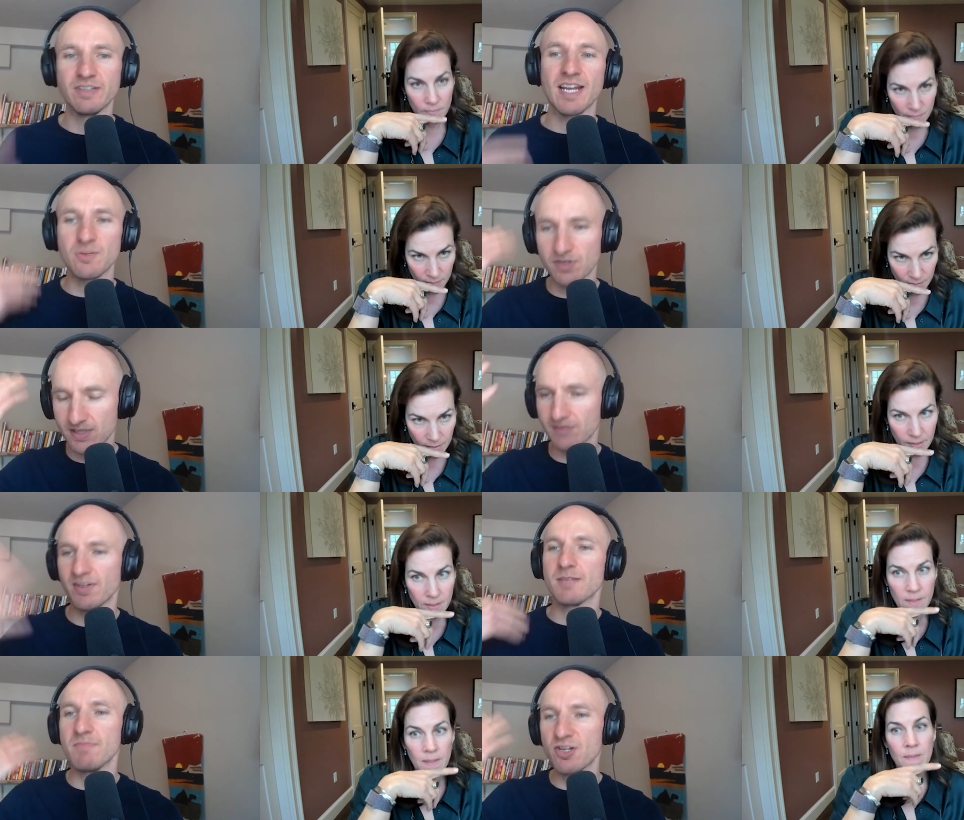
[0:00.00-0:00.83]
Speaker 1: and that's what stuff
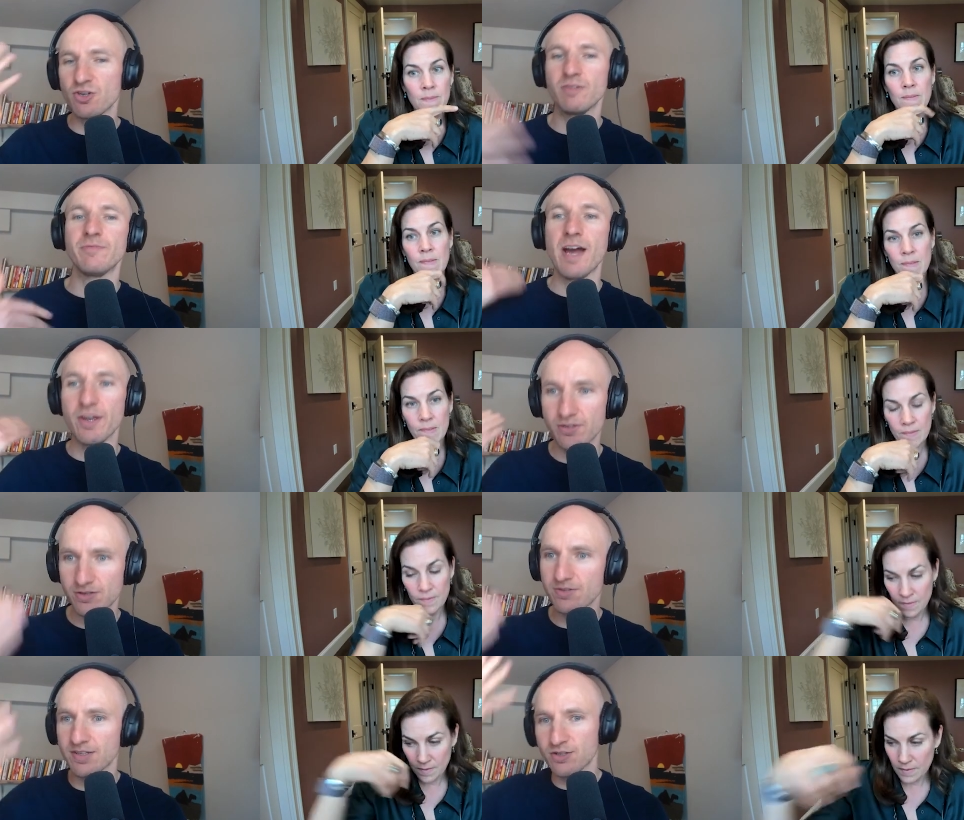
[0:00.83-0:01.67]
like mission and values
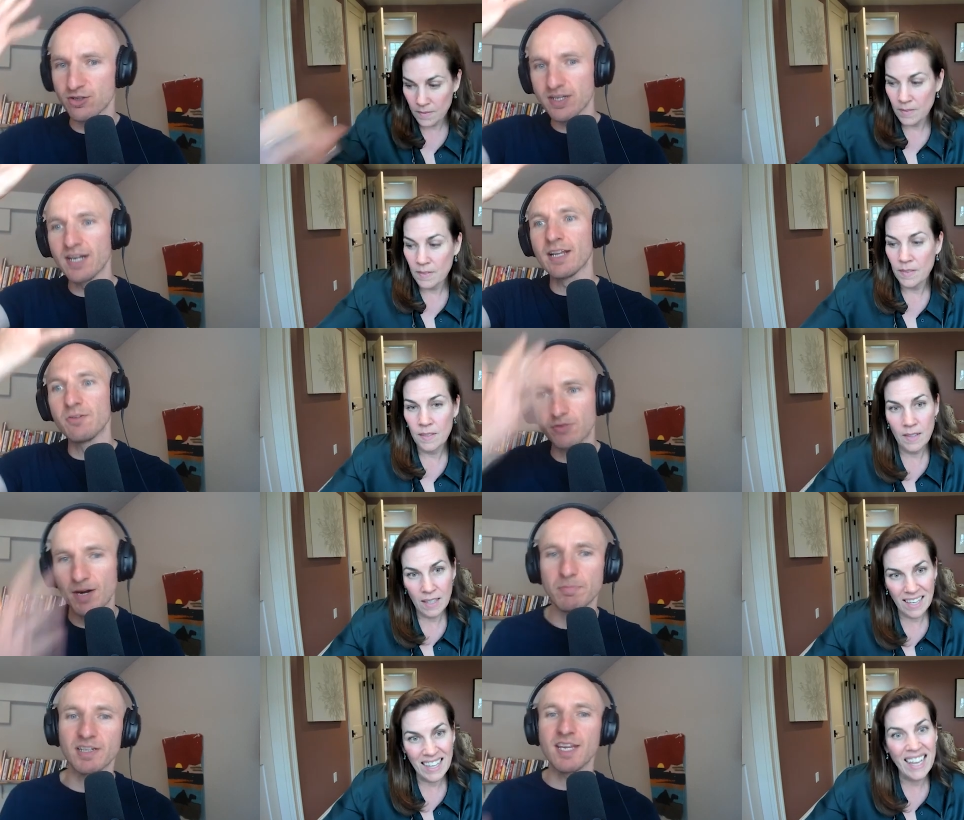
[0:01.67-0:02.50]
do is it just kind of like
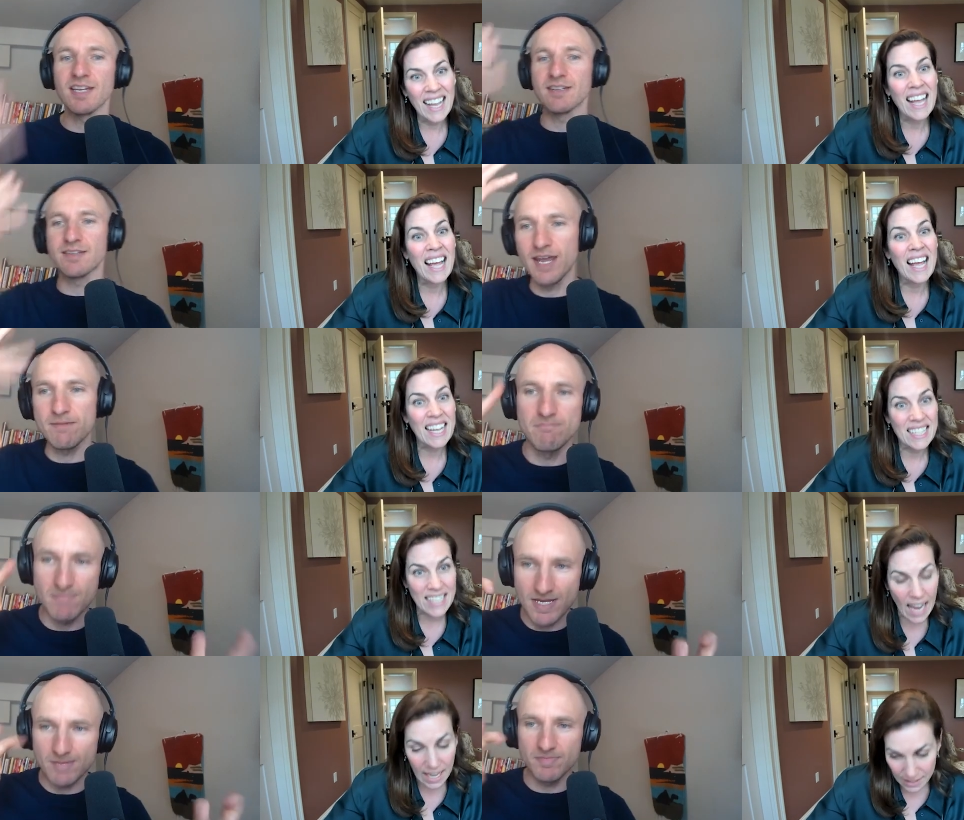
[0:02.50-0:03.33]
replicates that
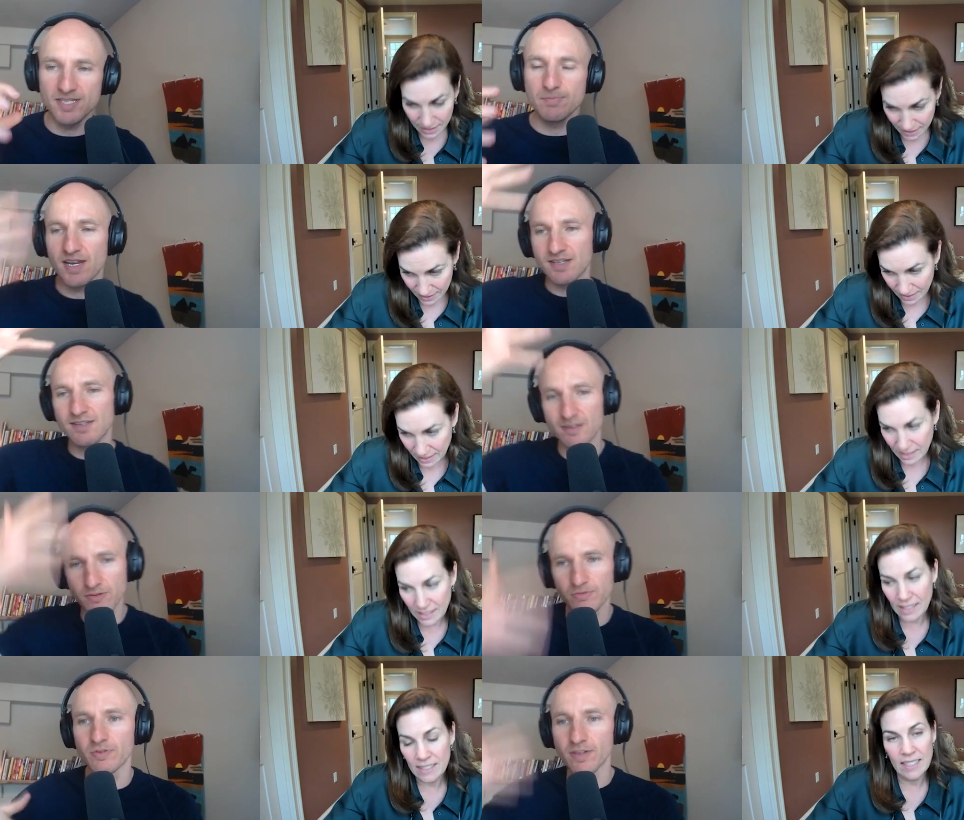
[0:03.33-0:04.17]
exactly. space
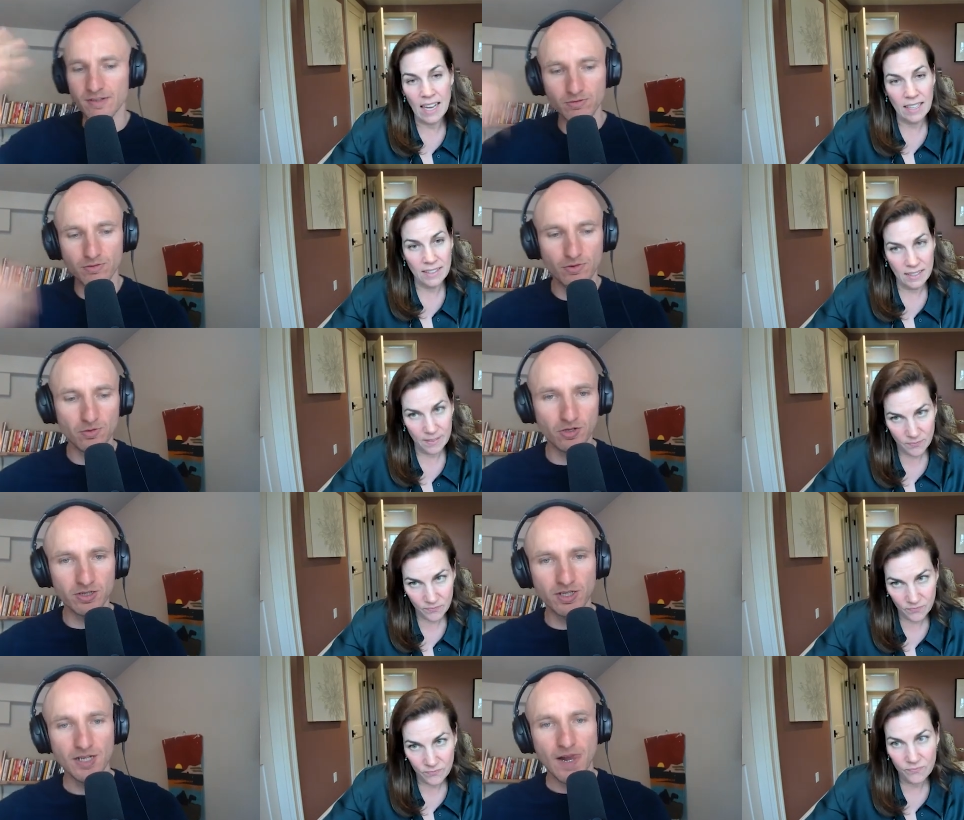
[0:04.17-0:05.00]
through exactly. through the
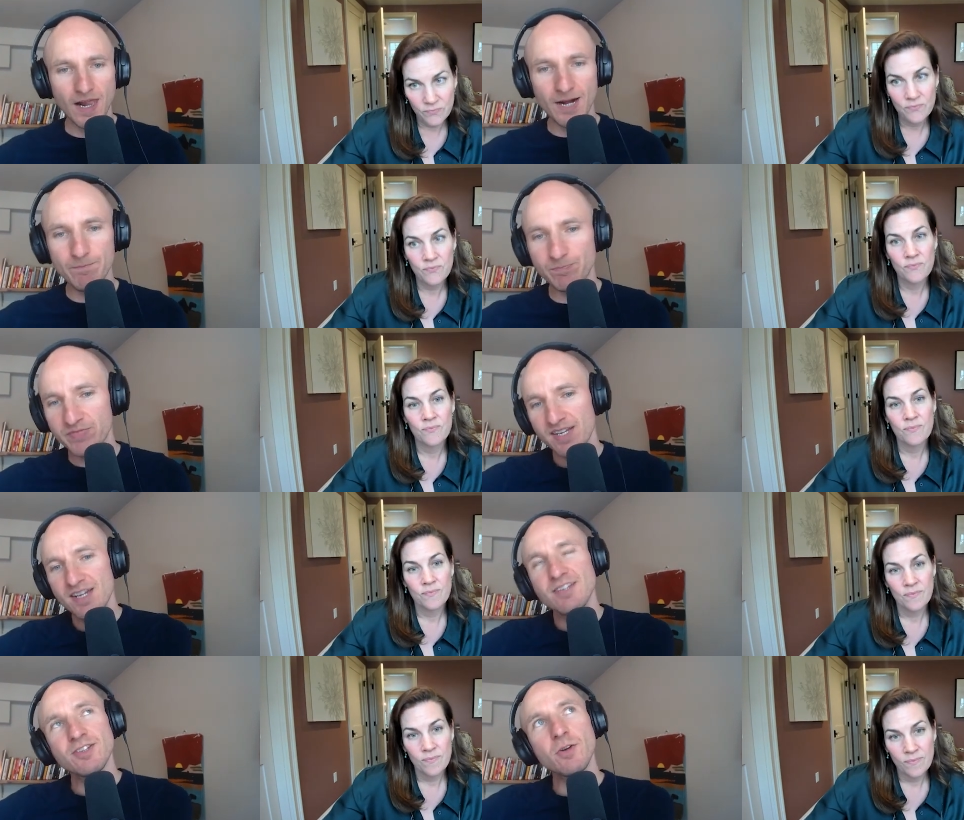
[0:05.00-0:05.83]
org um,
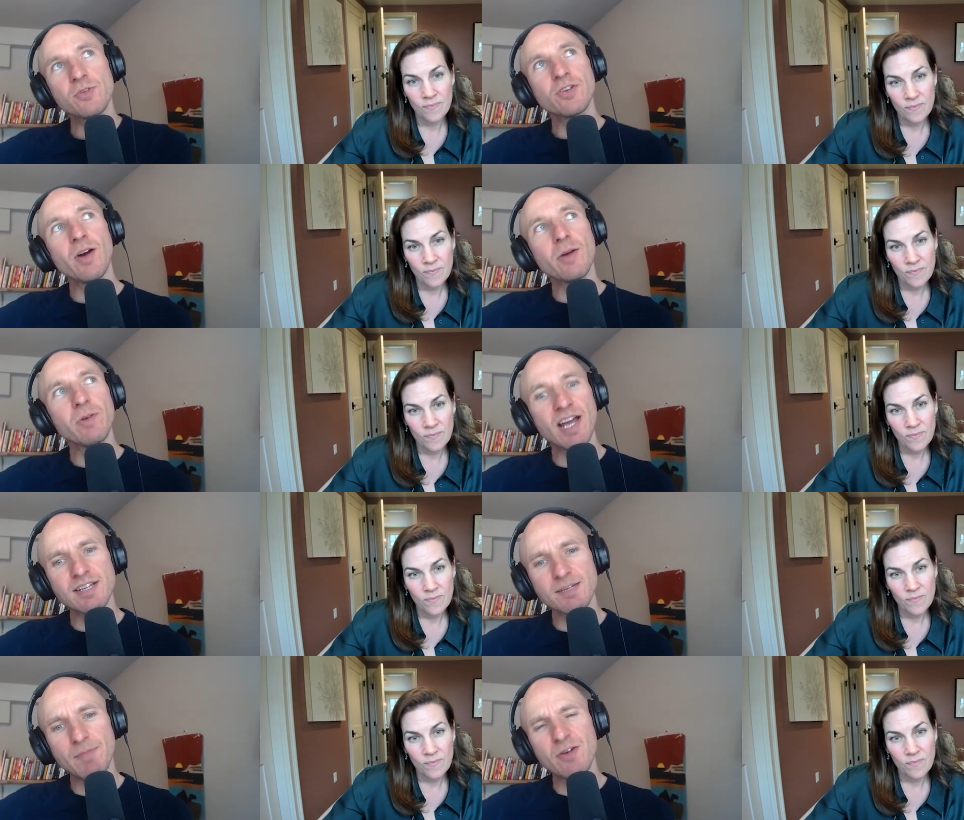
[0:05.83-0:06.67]
so so i want to
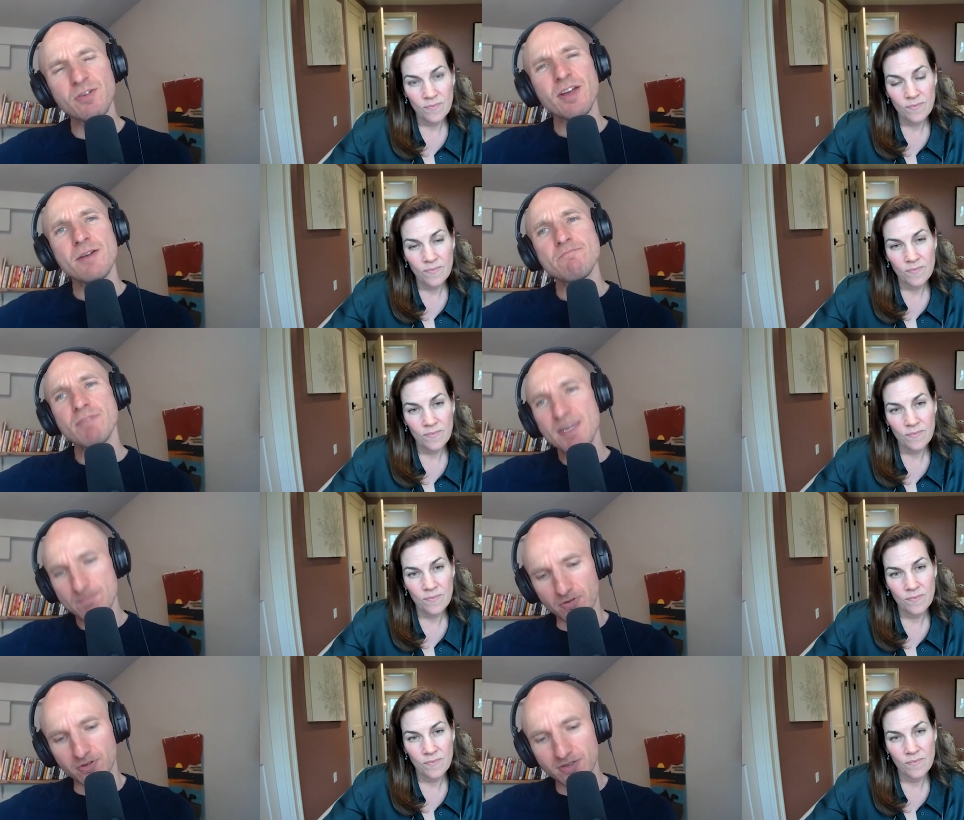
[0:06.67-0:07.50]
ask about
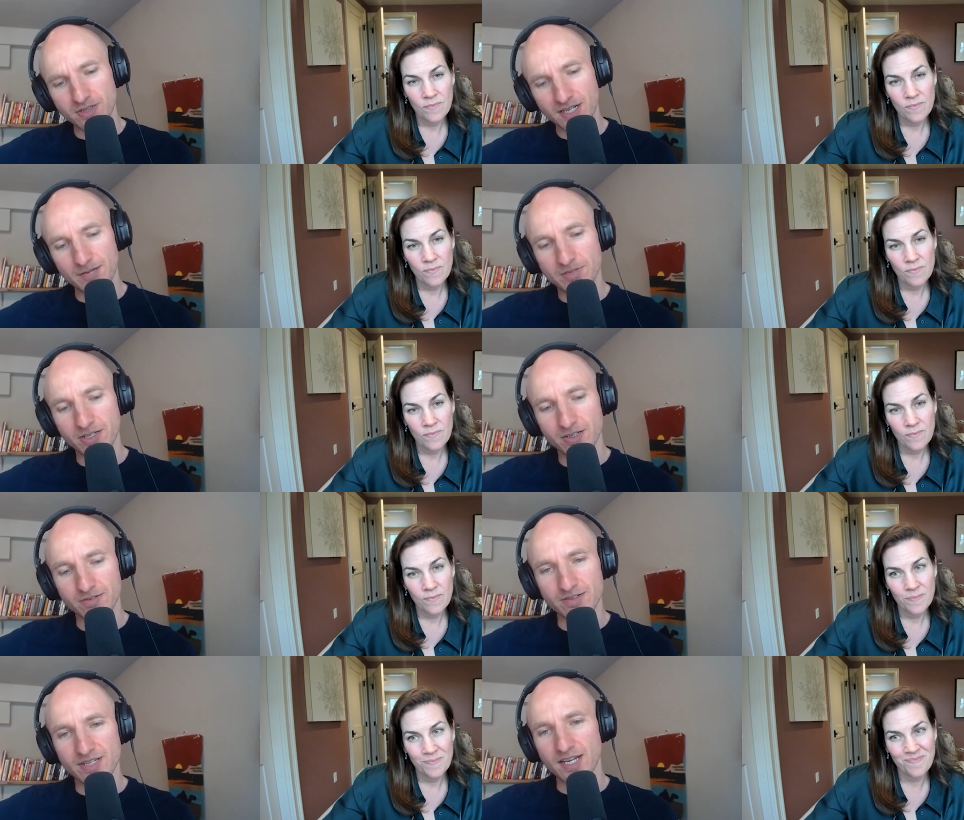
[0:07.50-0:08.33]
people um, here
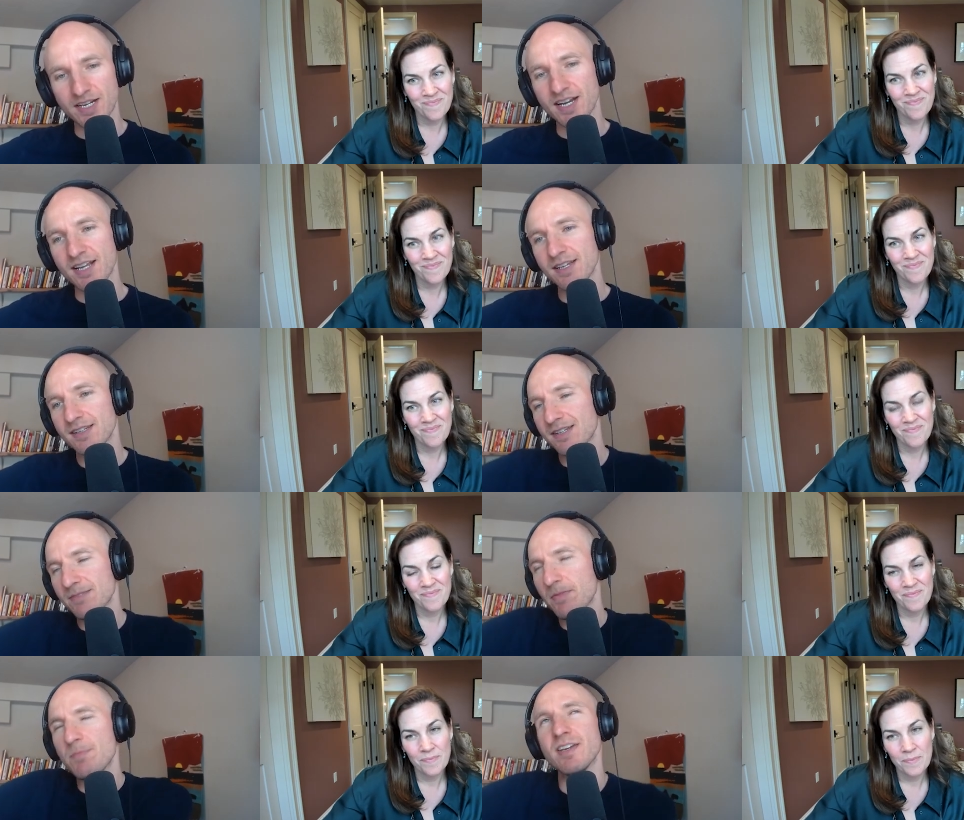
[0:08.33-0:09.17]
for a second. And I think this
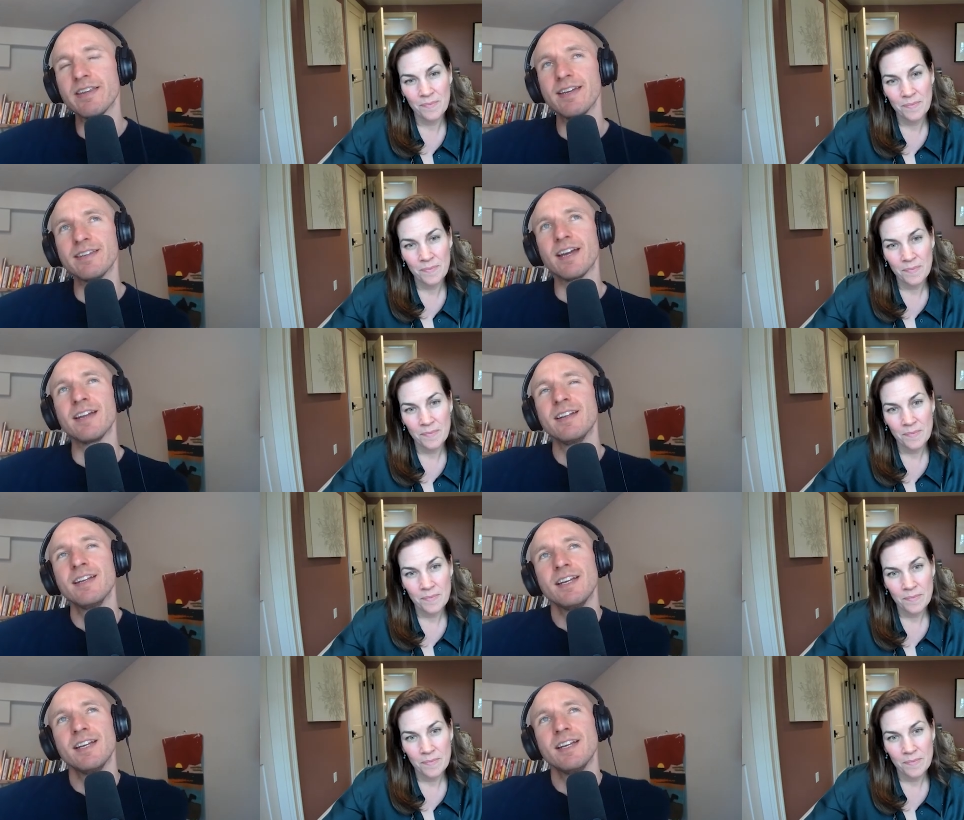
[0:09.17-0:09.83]
might be a thing that